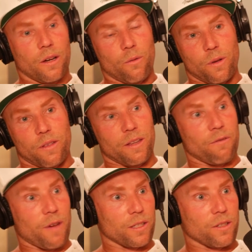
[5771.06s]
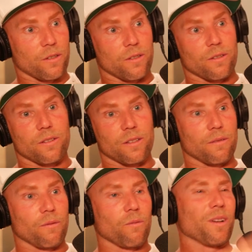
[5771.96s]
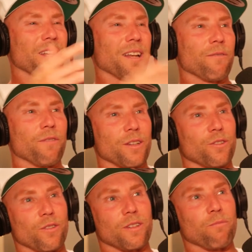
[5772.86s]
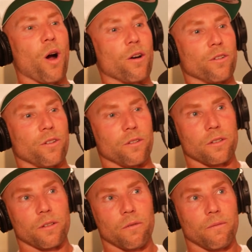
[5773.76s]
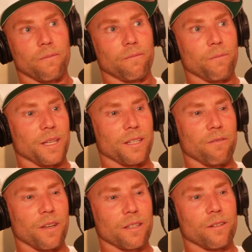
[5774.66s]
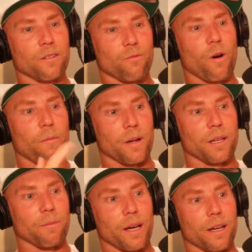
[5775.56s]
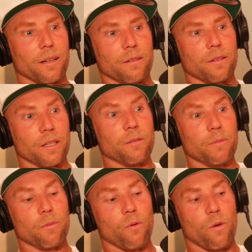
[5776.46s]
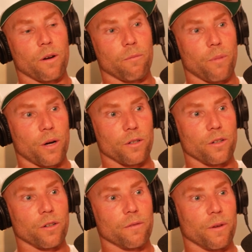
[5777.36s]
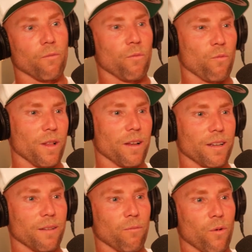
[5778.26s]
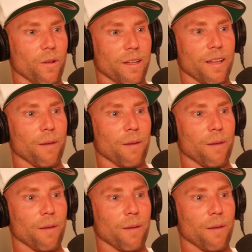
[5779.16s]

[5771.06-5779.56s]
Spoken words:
the investors, and not investors, partners, because investors want money back. These people want to partner, and we like it more like